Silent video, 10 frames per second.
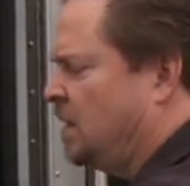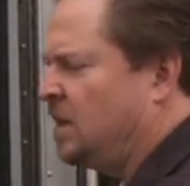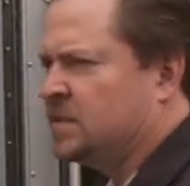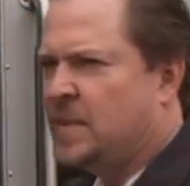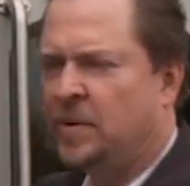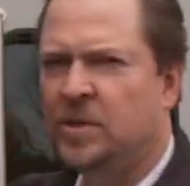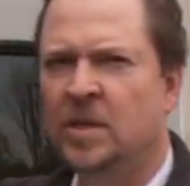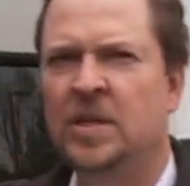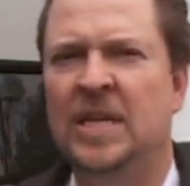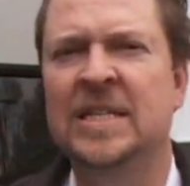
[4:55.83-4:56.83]
is
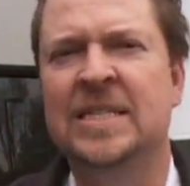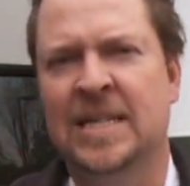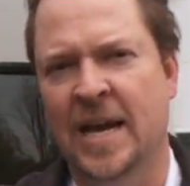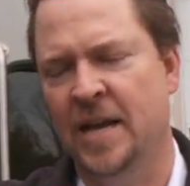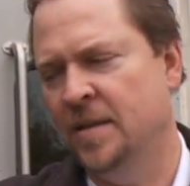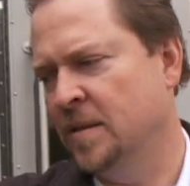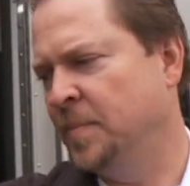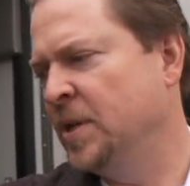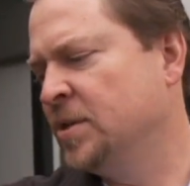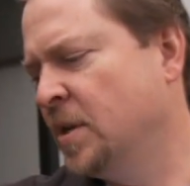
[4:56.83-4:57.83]
mounted inside the
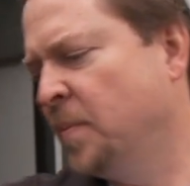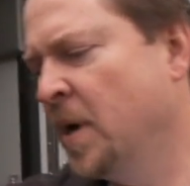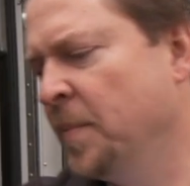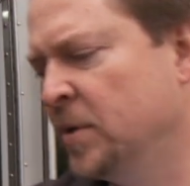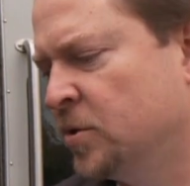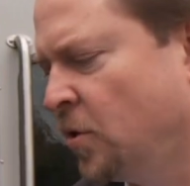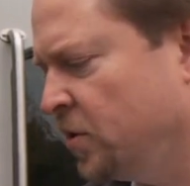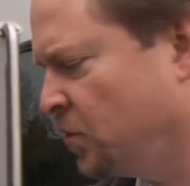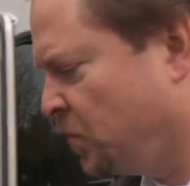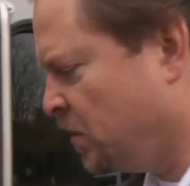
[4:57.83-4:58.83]
patient compartment
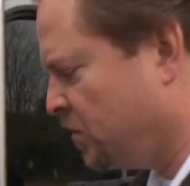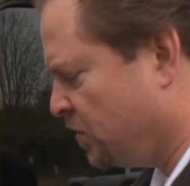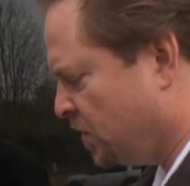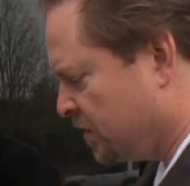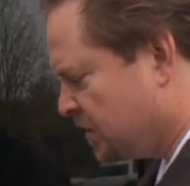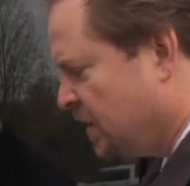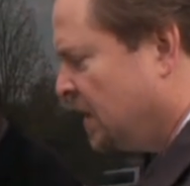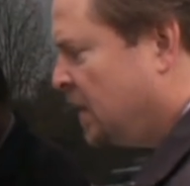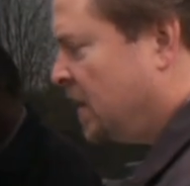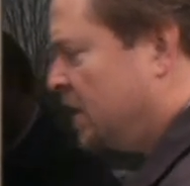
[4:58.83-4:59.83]
toward the rear doors.
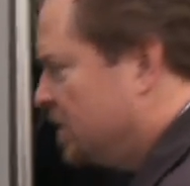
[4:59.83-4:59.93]
In